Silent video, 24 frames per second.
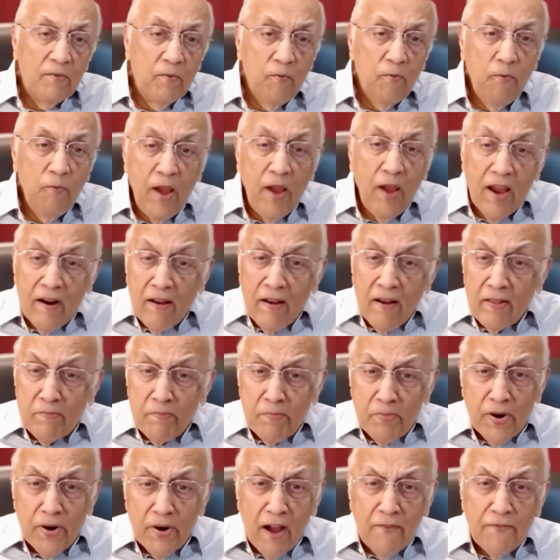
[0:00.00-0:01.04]
where are
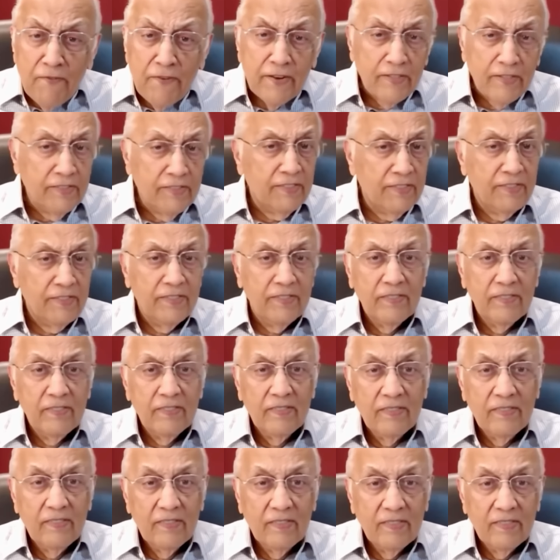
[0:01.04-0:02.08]
the prophets?